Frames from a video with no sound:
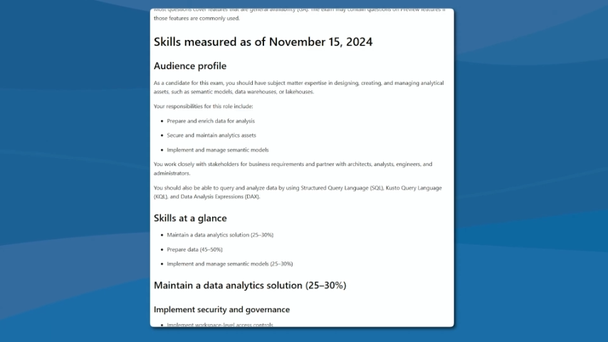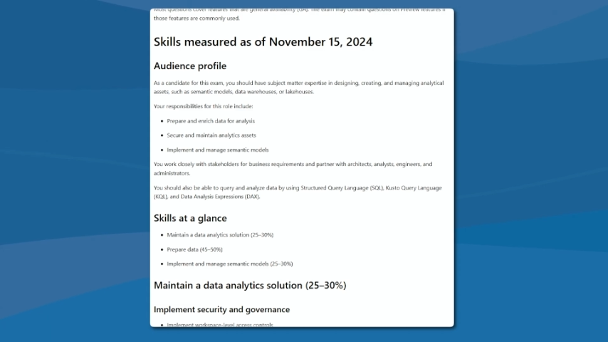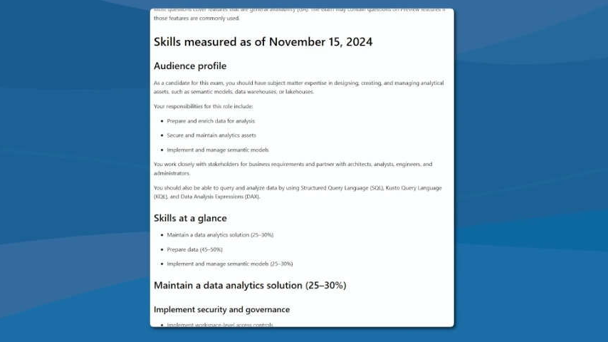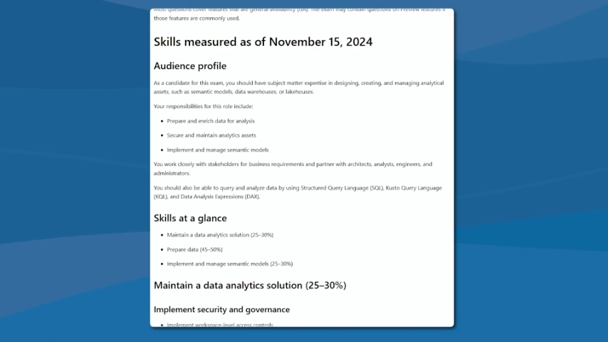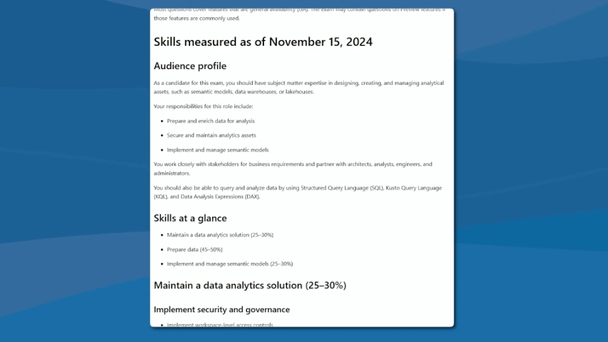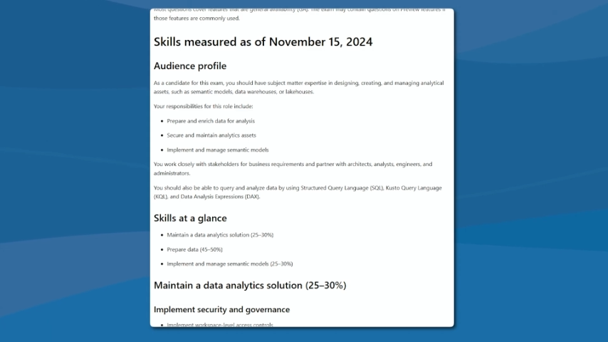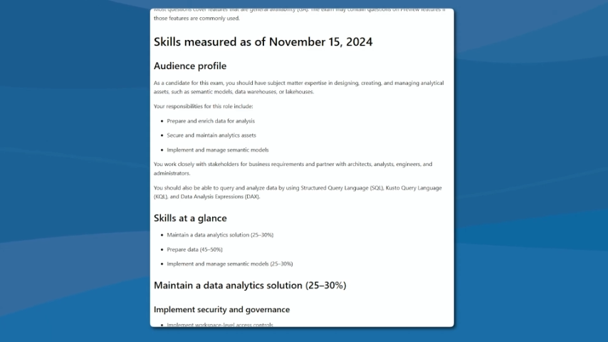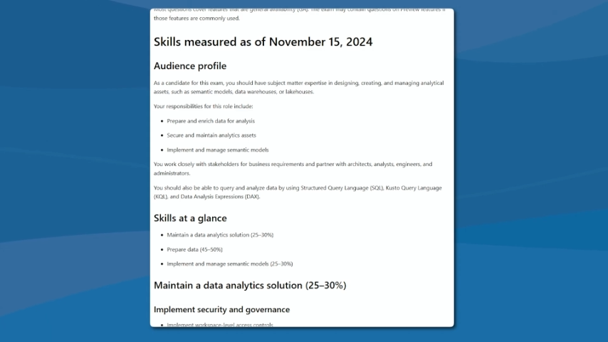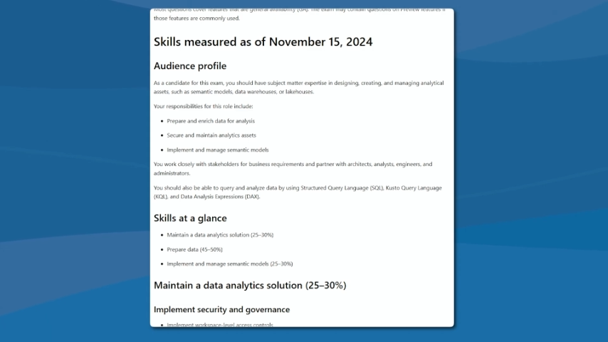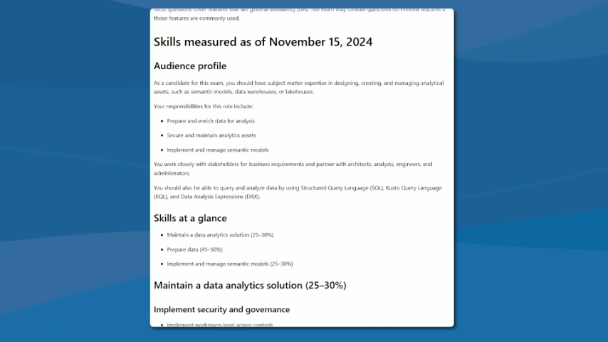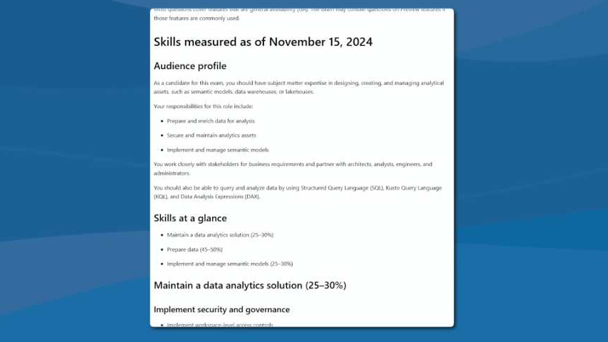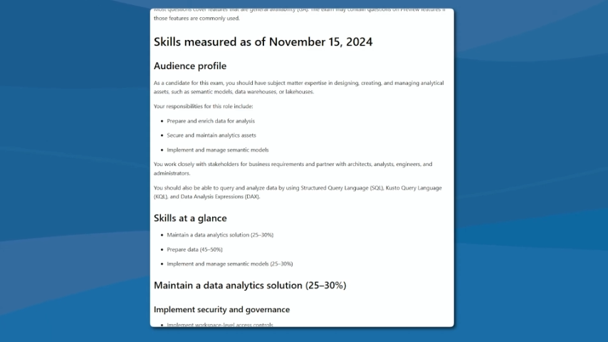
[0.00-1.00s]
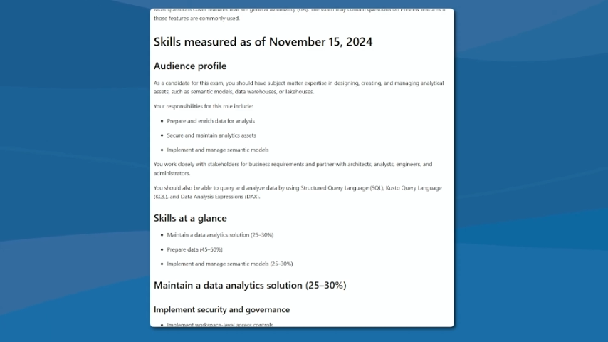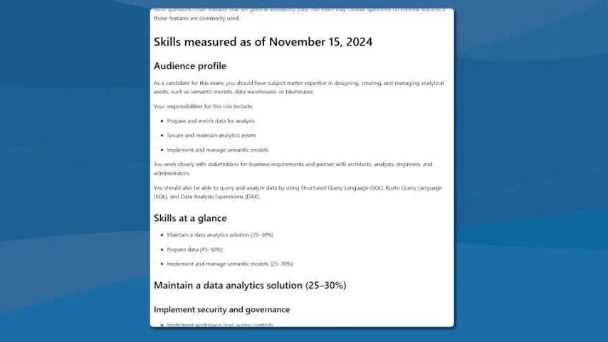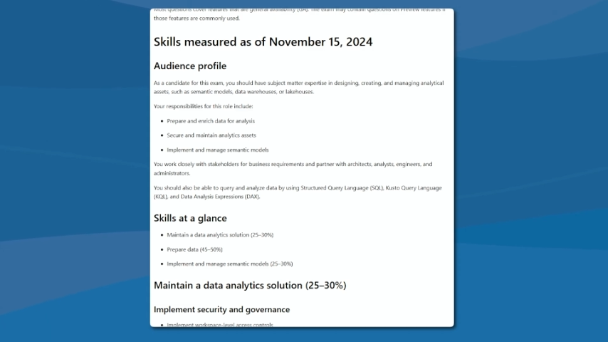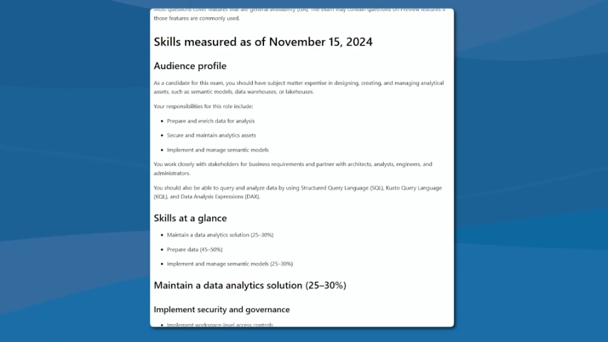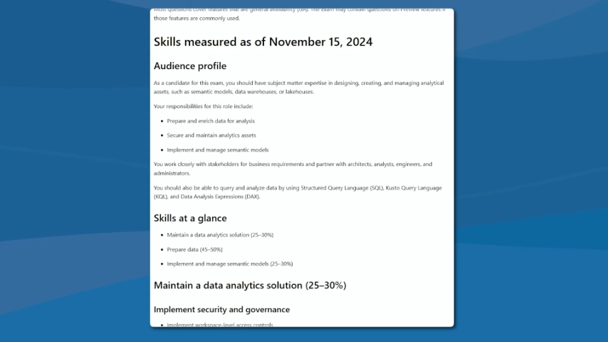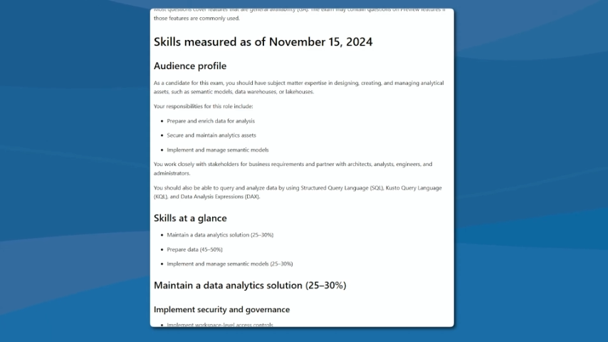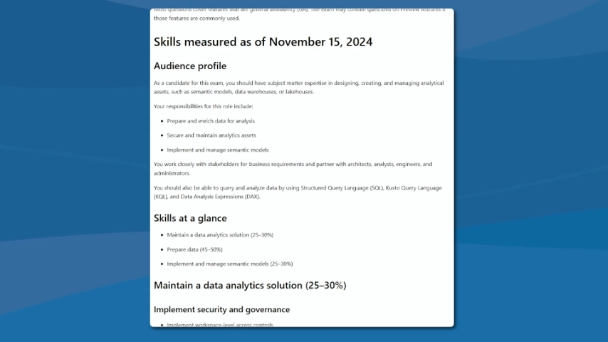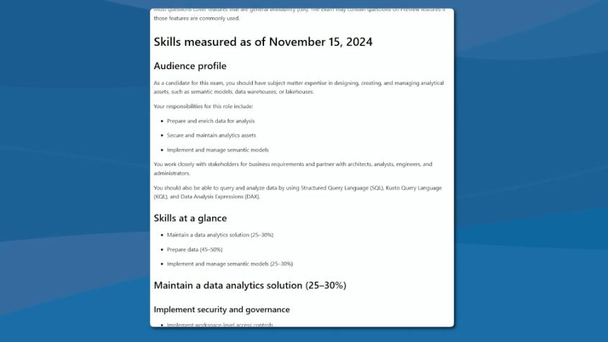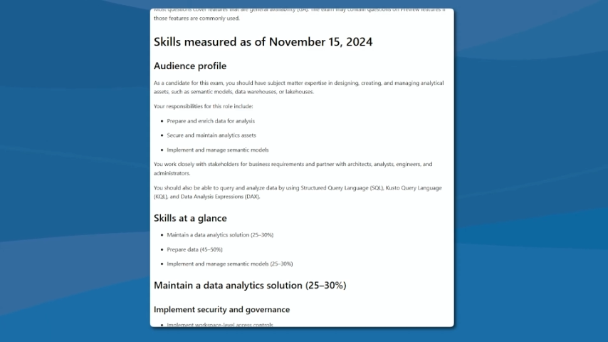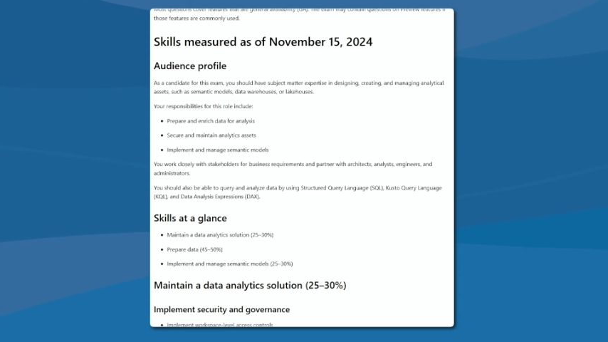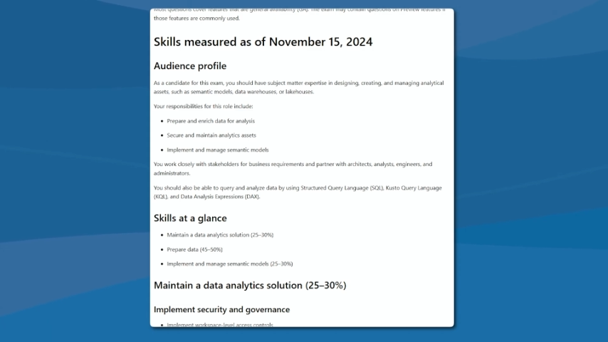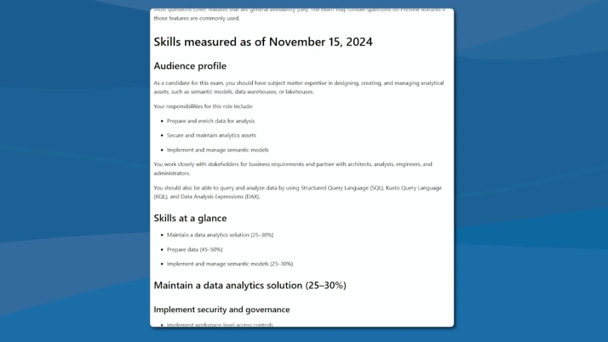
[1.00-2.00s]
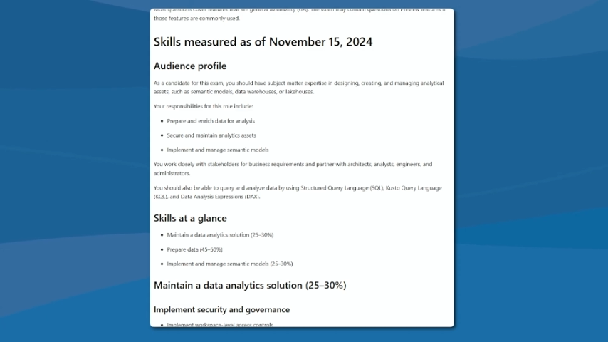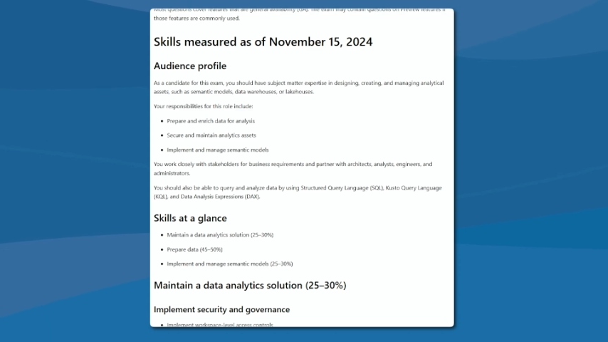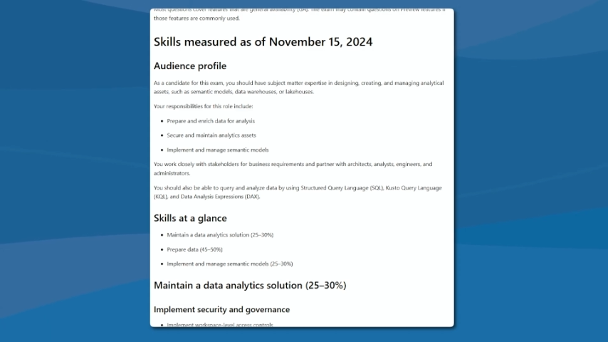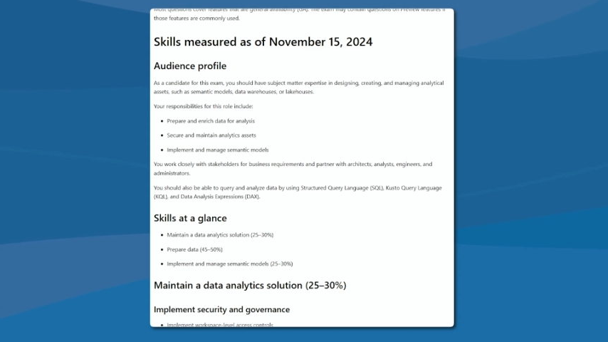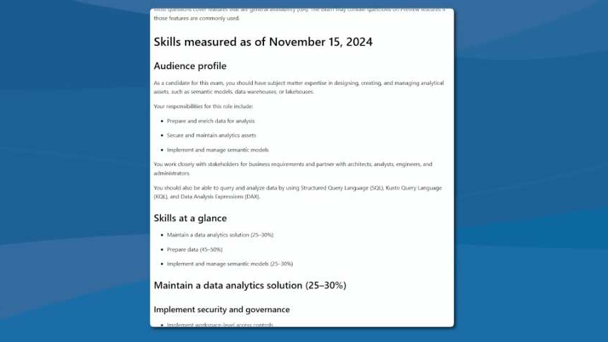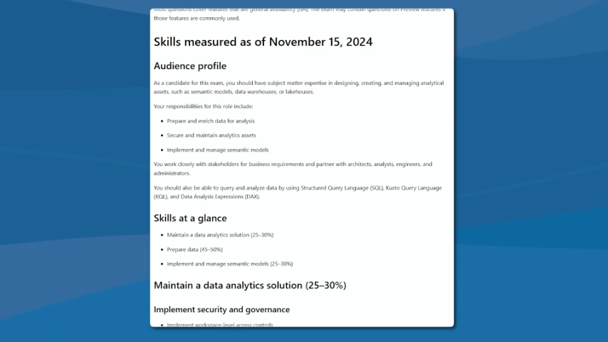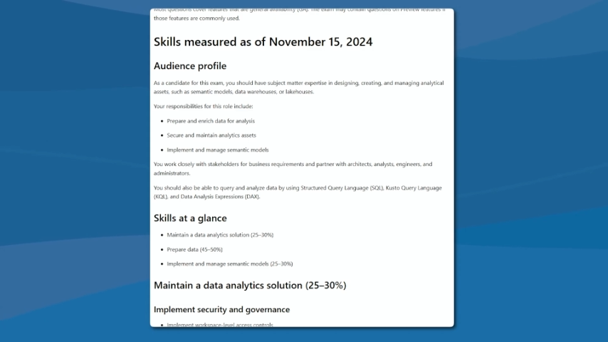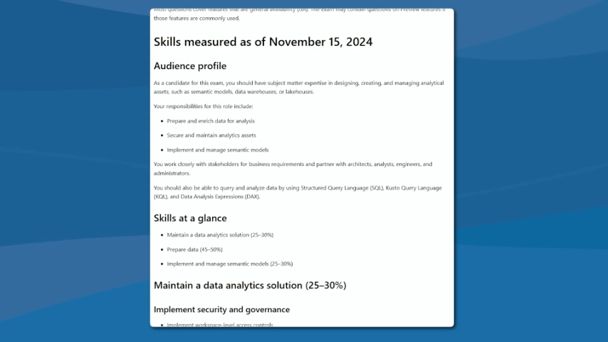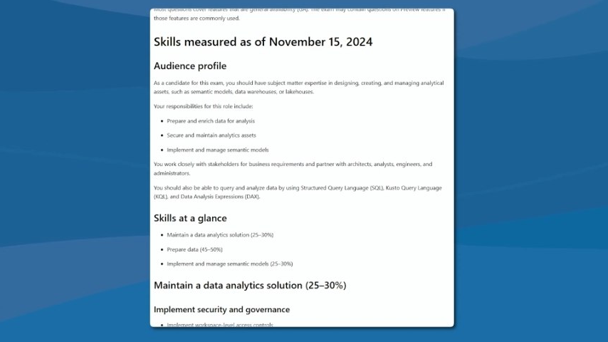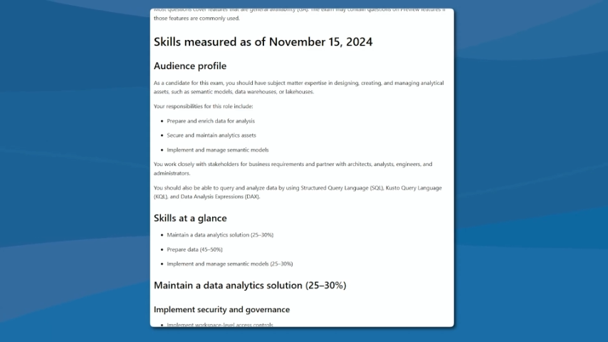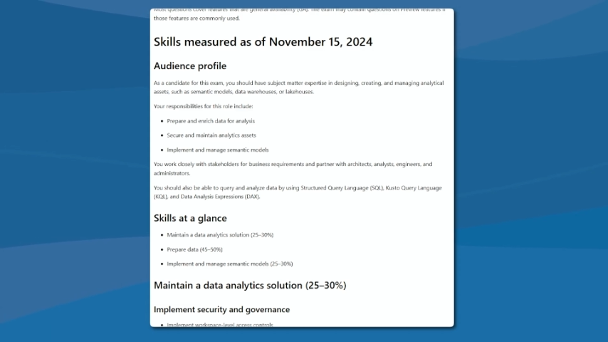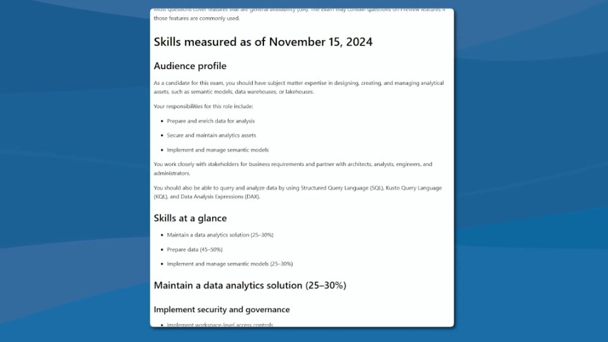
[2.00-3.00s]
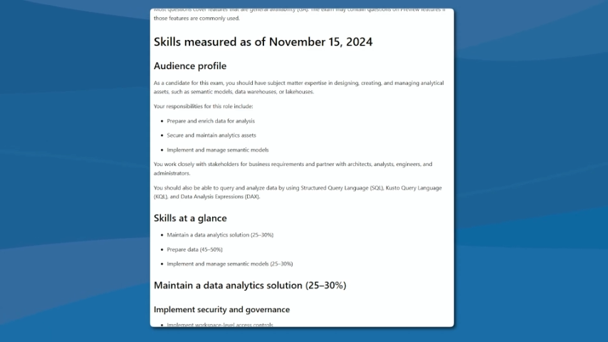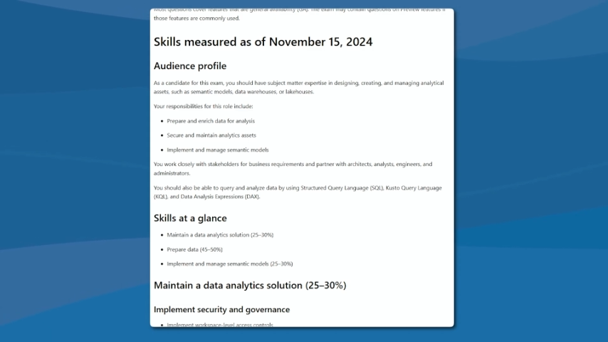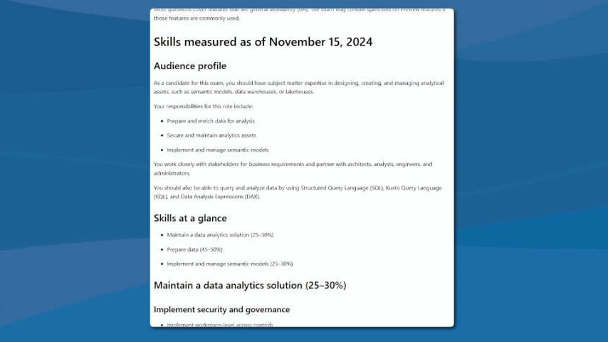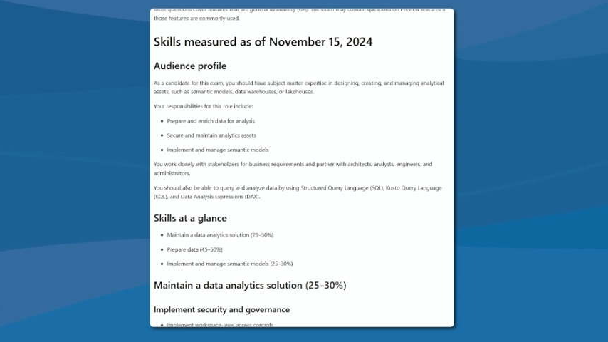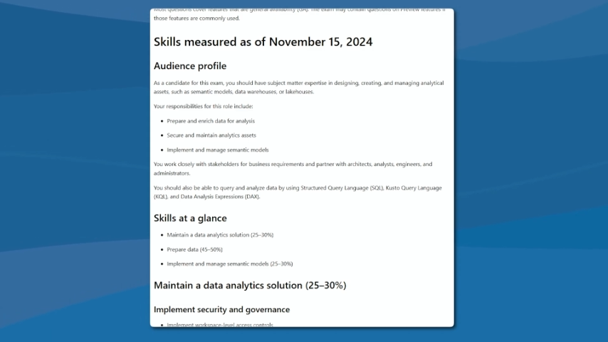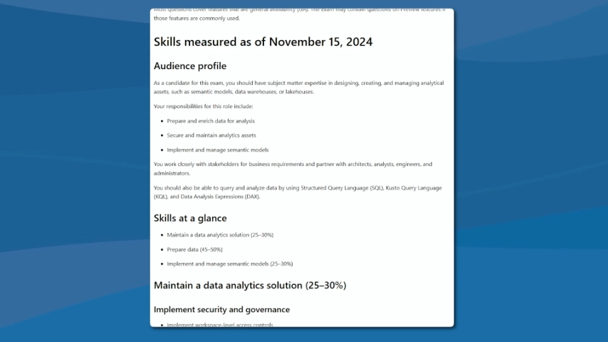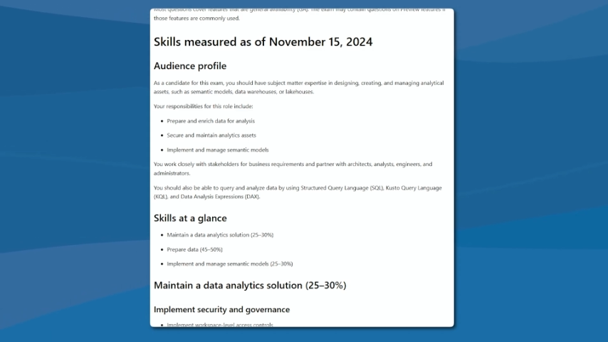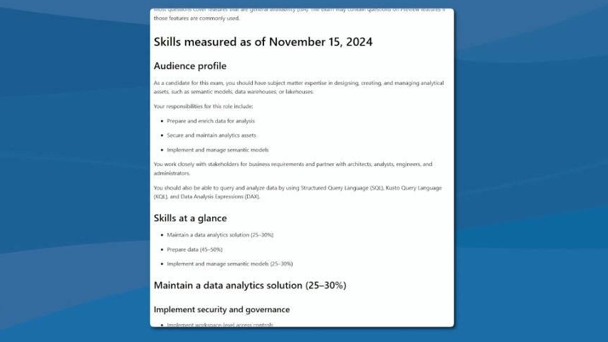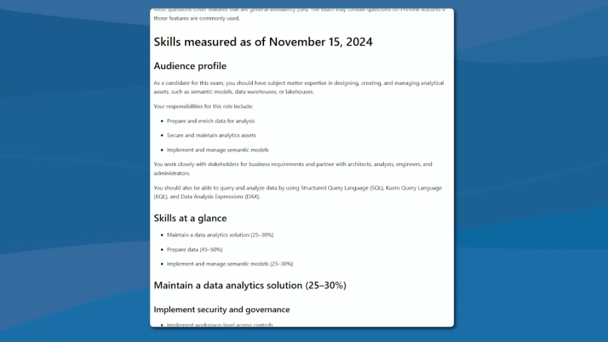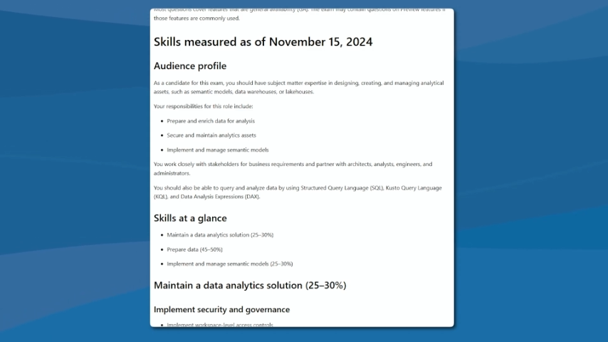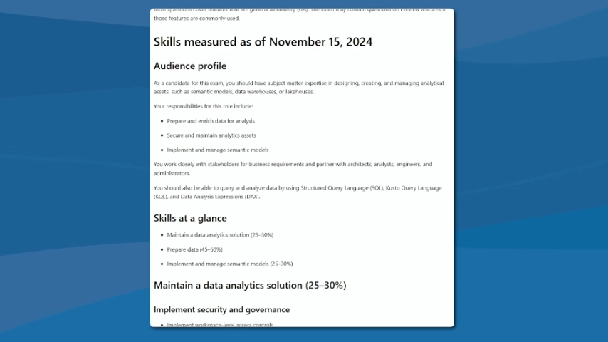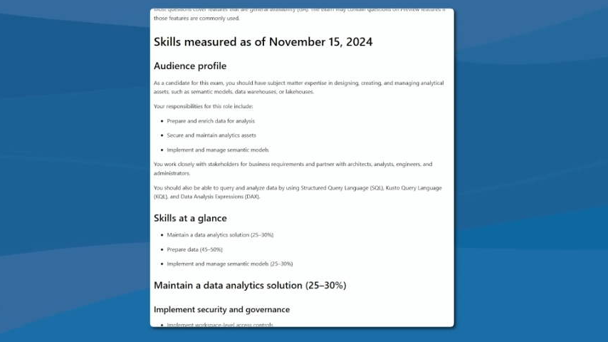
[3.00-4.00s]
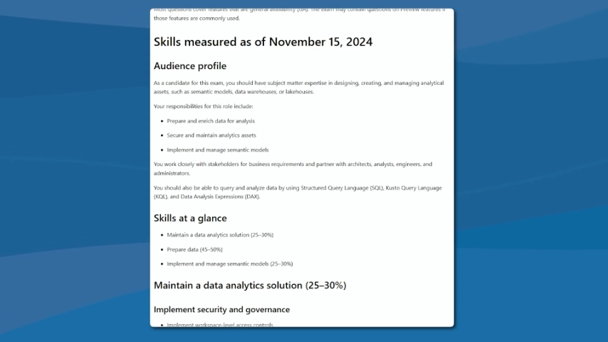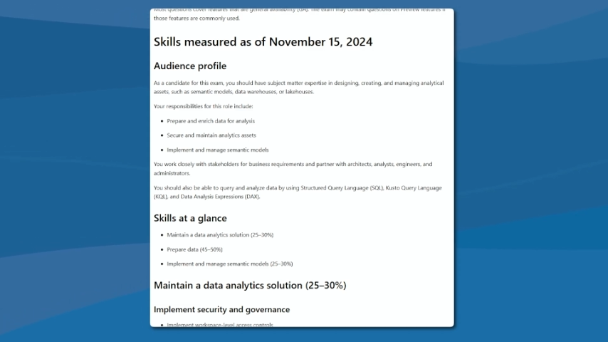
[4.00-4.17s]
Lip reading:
Nobody's mouth can be seen.